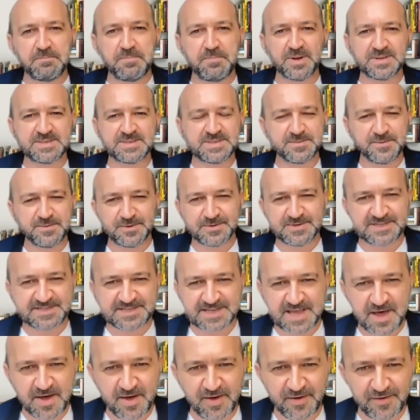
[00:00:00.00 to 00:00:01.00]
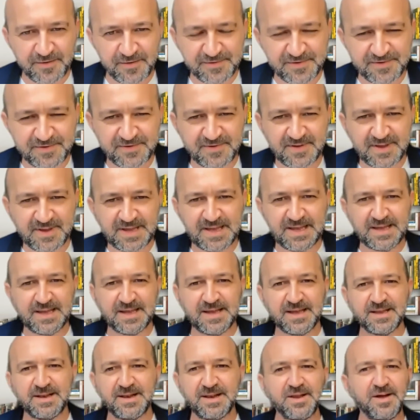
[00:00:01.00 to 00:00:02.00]
possible selves
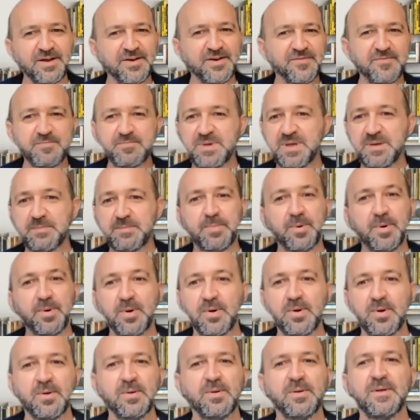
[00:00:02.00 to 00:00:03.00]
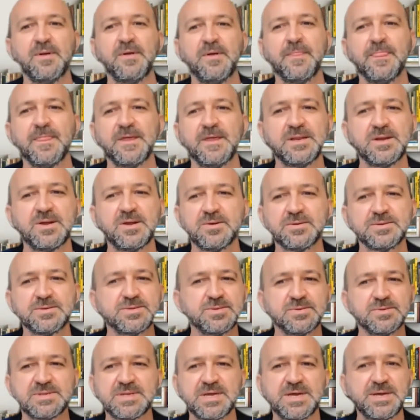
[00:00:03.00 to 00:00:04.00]
and a lot of people in
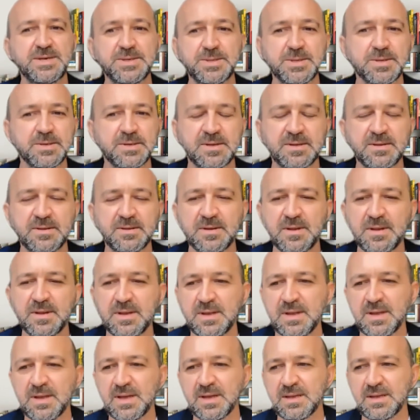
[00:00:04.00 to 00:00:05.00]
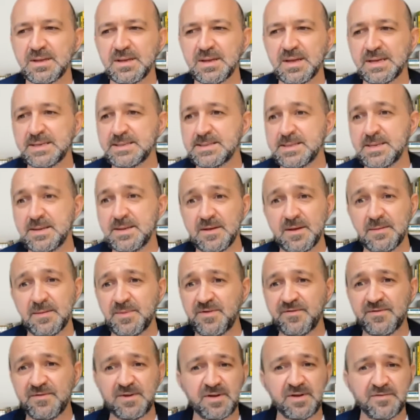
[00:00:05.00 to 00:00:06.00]
consultation uh, i see them
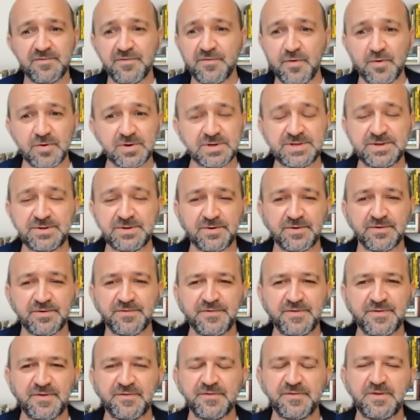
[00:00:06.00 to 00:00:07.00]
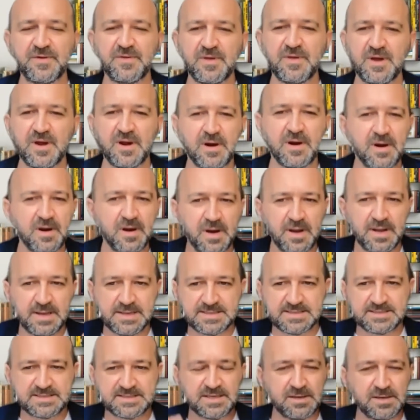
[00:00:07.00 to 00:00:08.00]
even at 40 or 50 they are
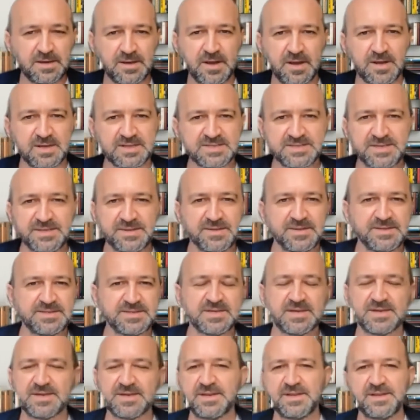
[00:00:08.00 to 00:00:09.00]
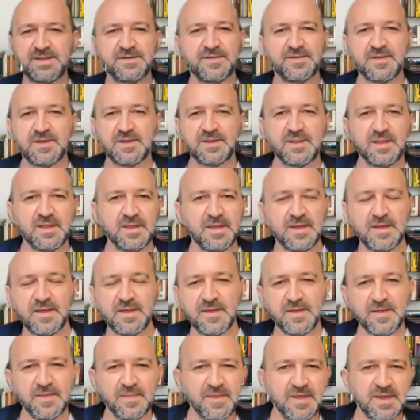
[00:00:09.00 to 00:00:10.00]
still lost in this idea that
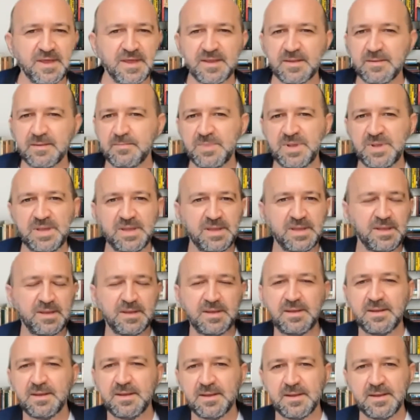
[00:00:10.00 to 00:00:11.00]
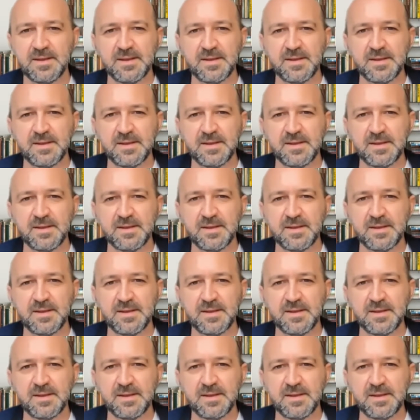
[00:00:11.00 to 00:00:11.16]
they can be